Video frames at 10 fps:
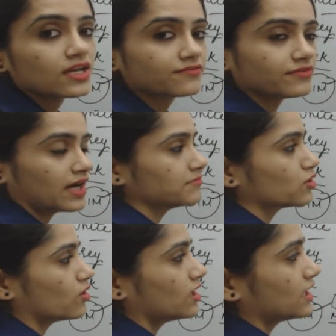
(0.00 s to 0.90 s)
If I
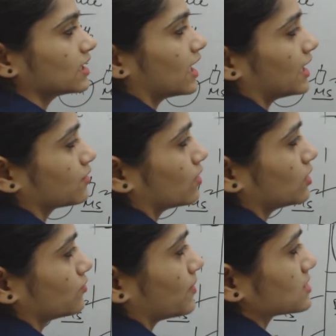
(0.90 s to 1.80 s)
am calling, I
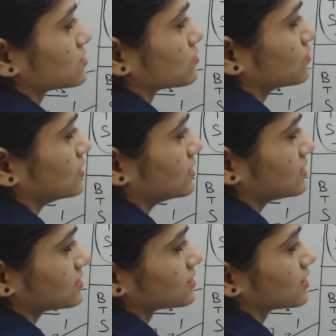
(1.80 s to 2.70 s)
require to pass through
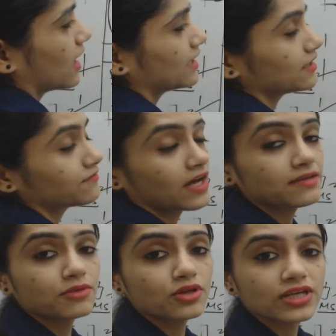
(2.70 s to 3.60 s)
this. And if
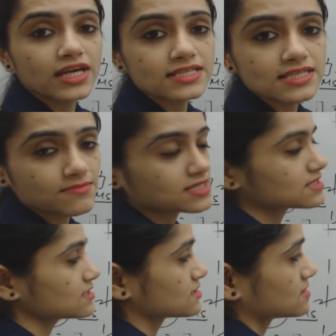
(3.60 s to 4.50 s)
I am doing
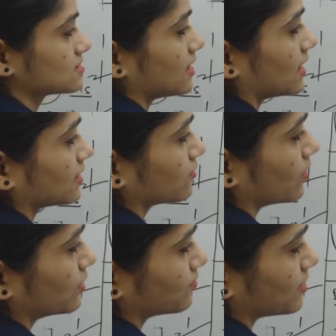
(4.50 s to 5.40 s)
SMSs, then I
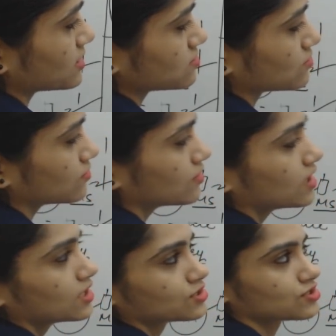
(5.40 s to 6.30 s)
require to pass through
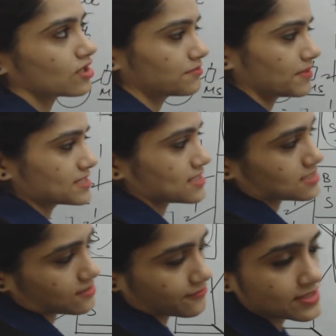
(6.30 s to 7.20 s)
short
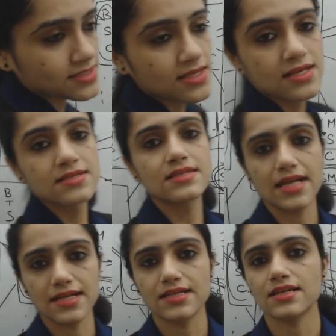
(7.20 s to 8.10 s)
message service
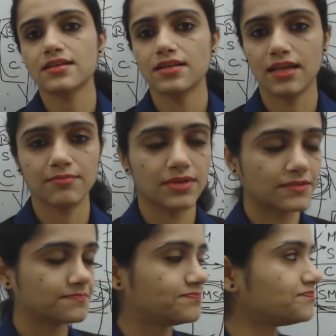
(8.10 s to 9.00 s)
center number.